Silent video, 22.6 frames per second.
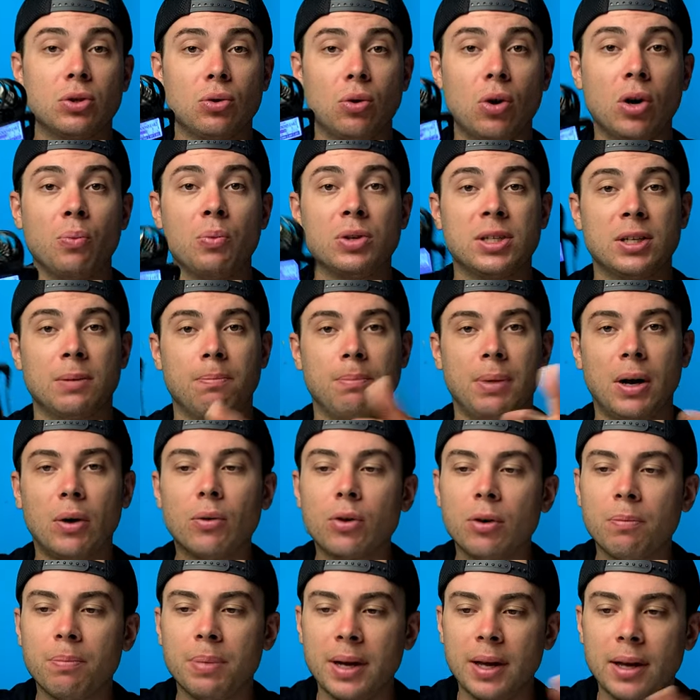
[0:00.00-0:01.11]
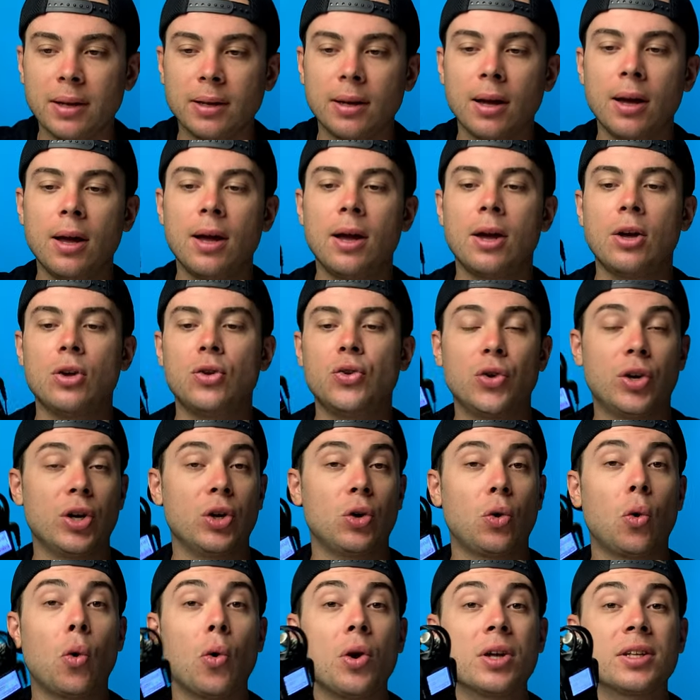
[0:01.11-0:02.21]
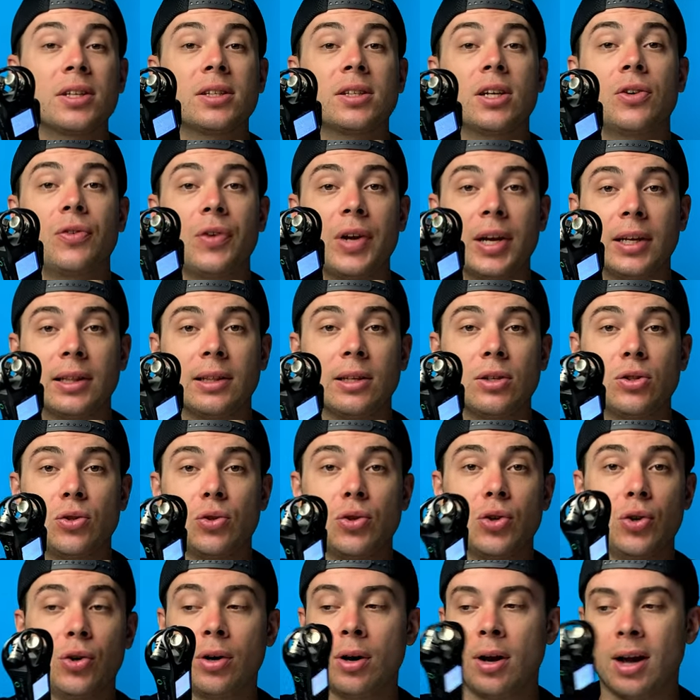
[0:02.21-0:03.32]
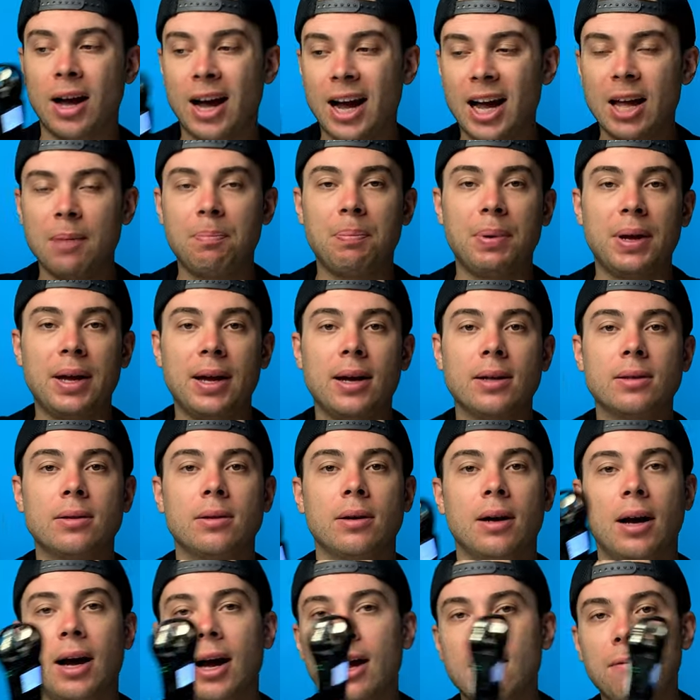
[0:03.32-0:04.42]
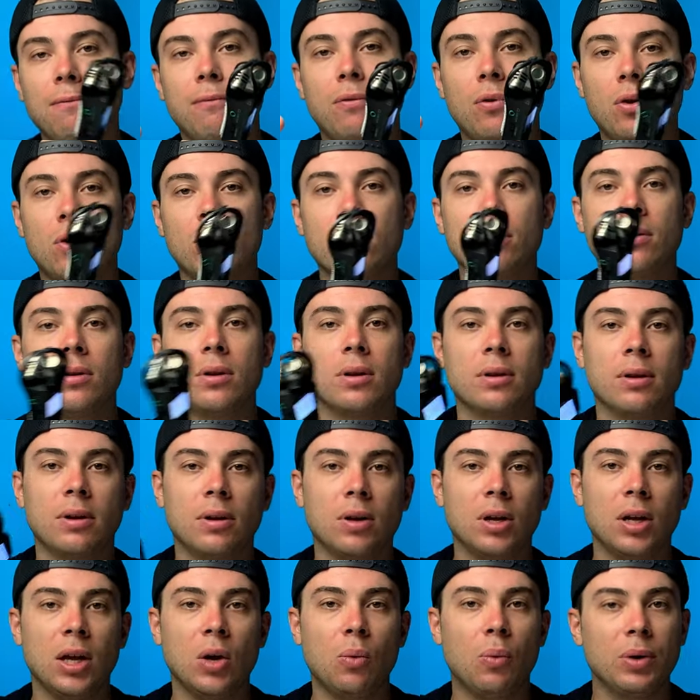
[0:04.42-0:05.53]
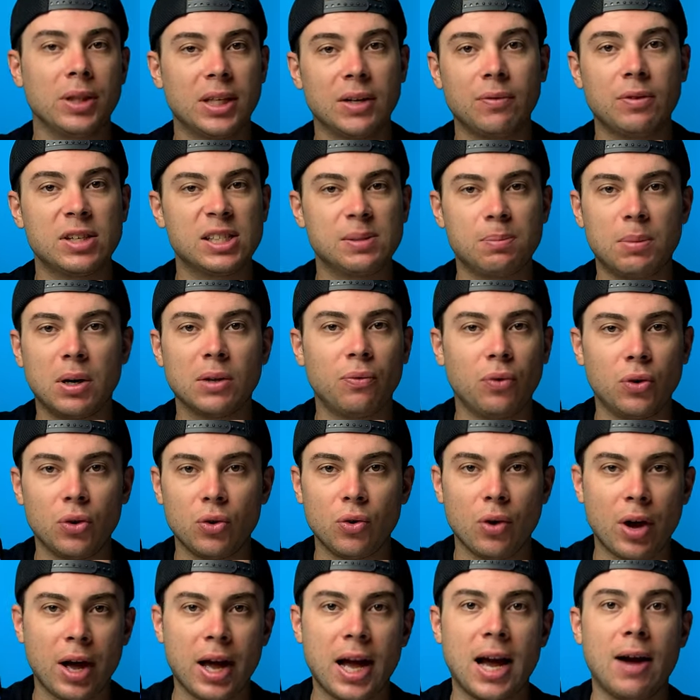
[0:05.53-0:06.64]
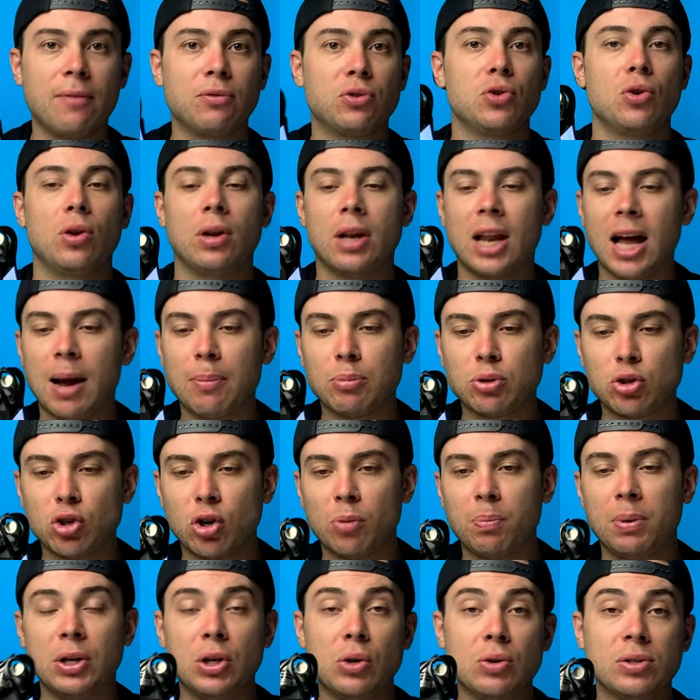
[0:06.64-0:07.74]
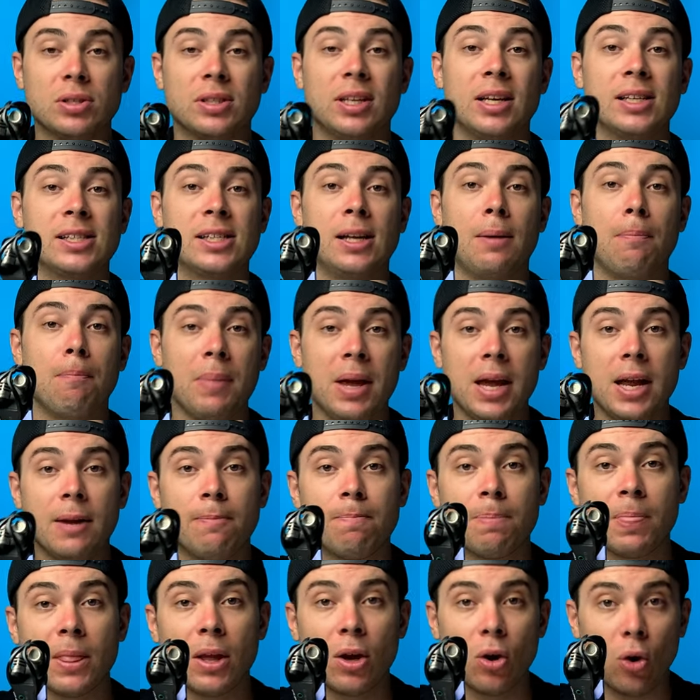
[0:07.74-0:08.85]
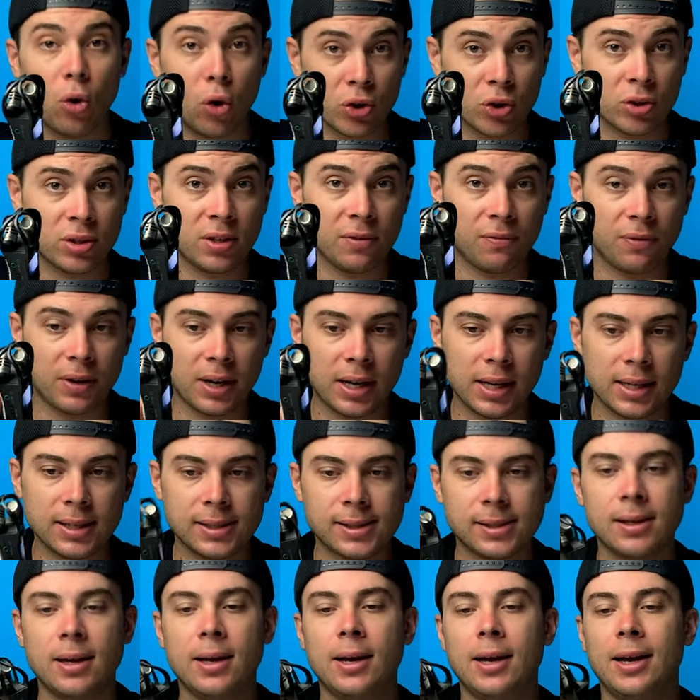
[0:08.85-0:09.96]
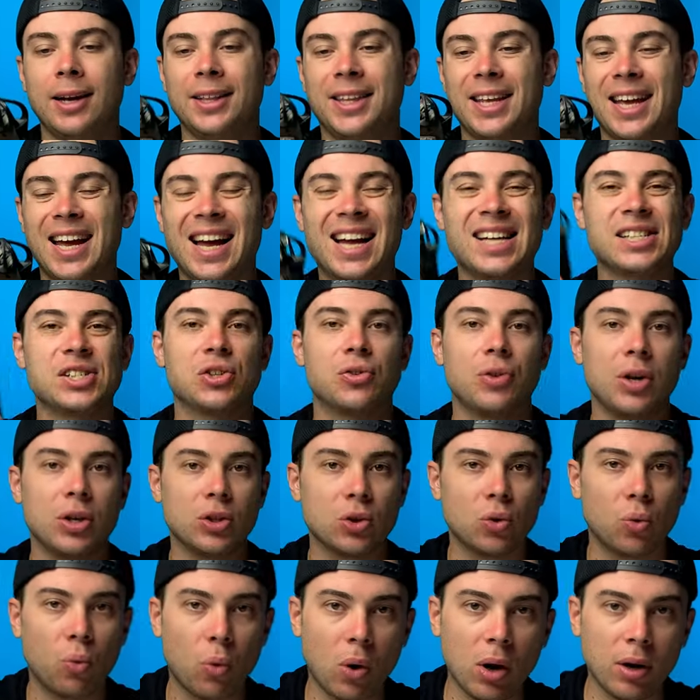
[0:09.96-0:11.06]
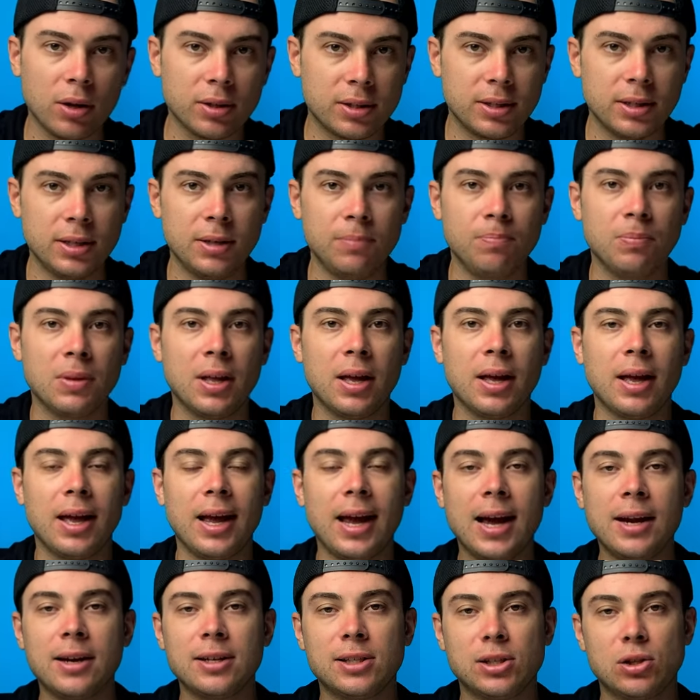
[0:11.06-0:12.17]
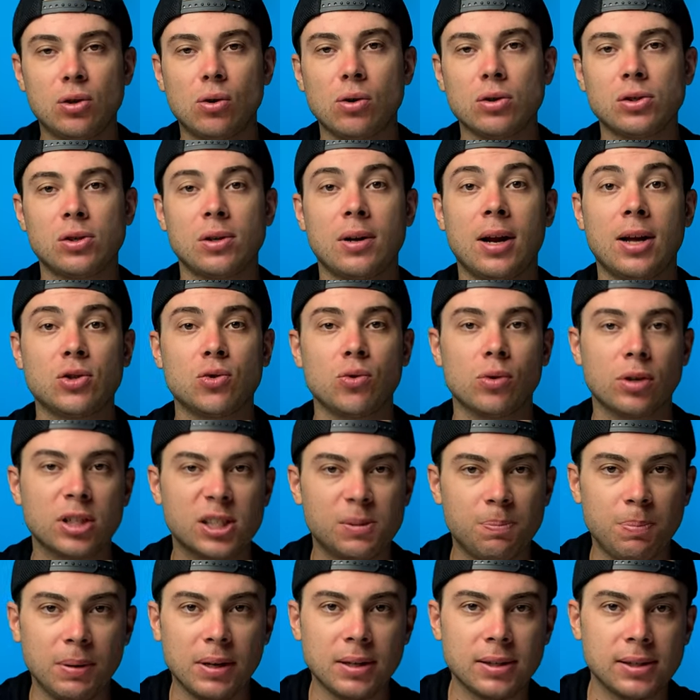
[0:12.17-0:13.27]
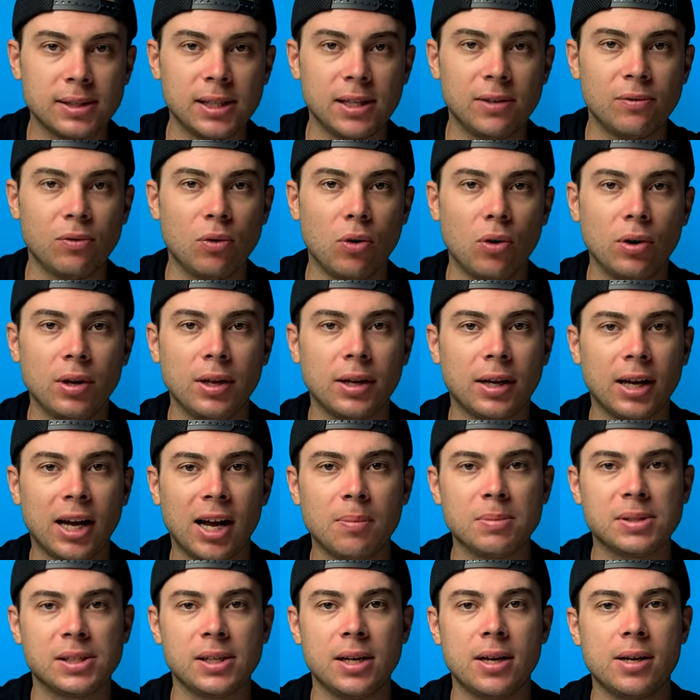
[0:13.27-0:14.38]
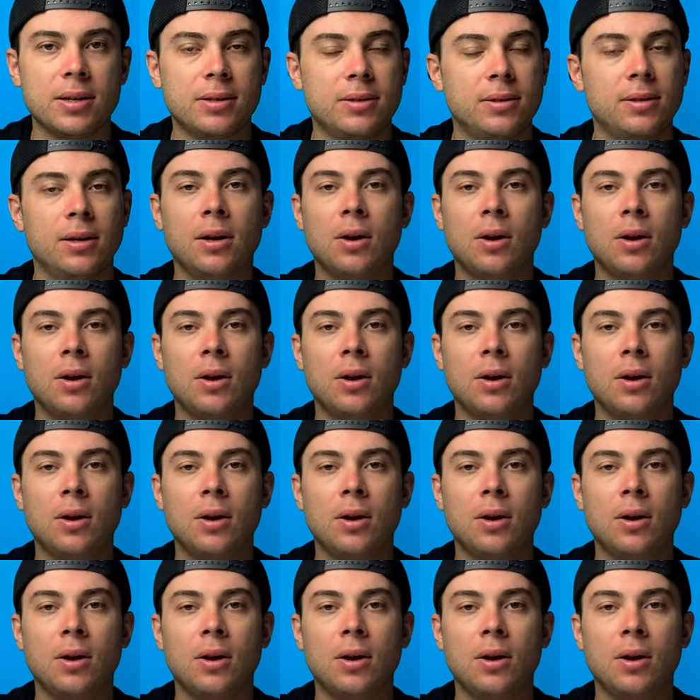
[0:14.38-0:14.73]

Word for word: on with a power bank. You can connect it directly to your iPad, iPhone, eh, whatever smartphone you have, to your laptop and use it as a main audio device. It has great quality and it's also not too expensive, only comes at